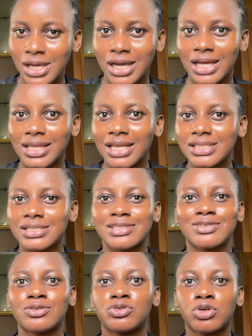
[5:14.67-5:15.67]
And that
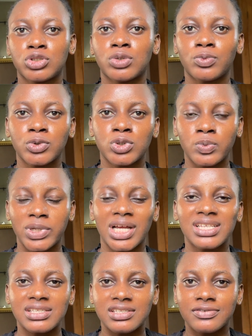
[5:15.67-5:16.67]
is not supposed to be,
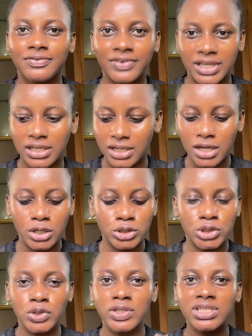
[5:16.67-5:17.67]
that is fake.
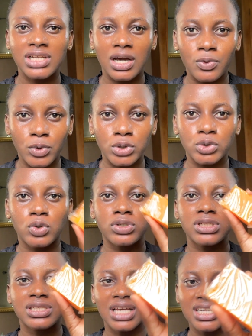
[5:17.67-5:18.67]
The original one,
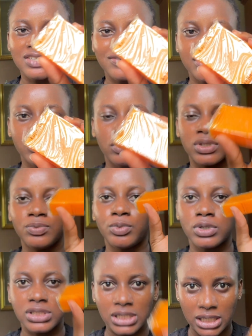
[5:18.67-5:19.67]
Kojisan is written on it
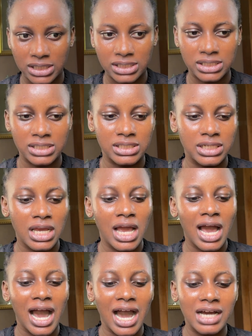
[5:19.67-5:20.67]
but scantily.
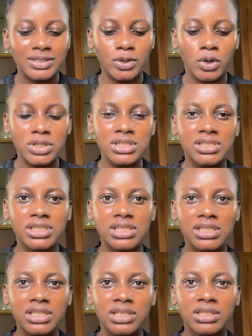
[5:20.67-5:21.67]
And on
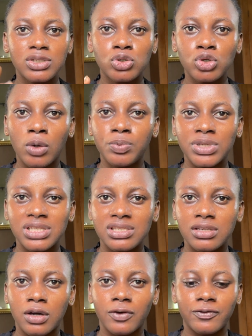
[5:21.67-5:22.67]
the soap
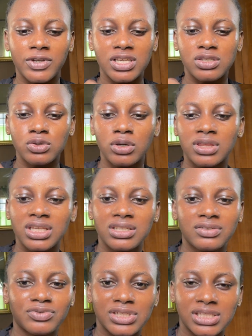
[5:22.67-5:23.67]
itself, there's
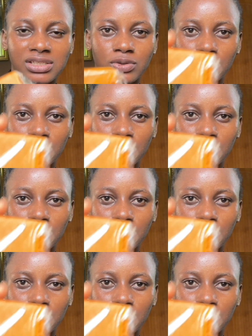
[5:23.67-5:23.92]
nothing written